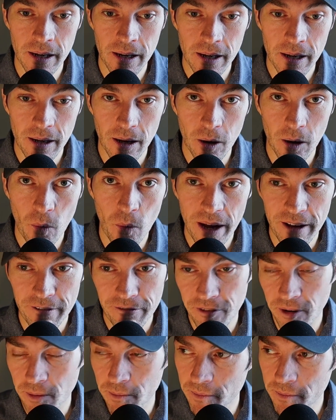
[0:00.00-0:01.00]
away
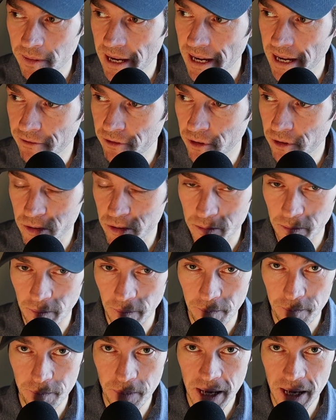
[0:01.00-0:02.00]
from kind of those
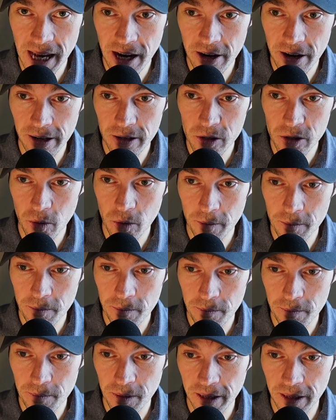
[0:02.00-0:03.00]
big areas where
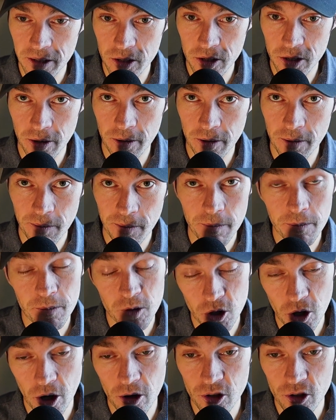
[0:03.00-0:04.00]
places are
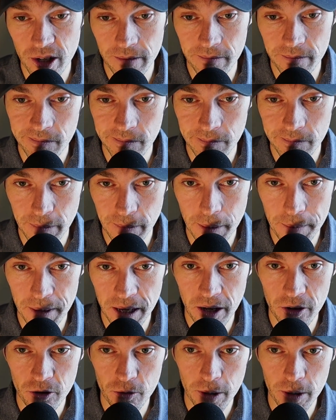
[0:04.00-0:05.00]
charging maybe
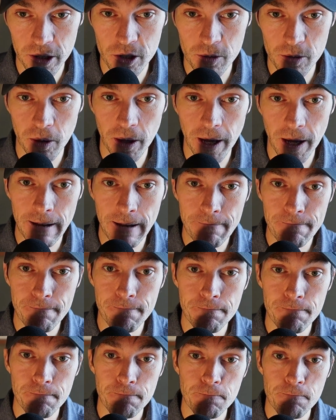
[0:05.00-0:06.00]
$100 to play.
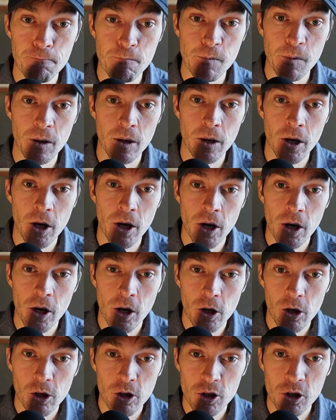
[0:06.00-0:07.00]

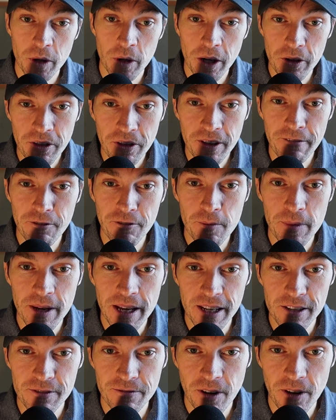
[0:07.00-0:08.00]
So another thing for me
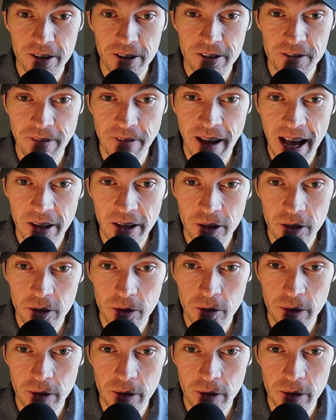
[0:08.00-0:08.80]
as far as value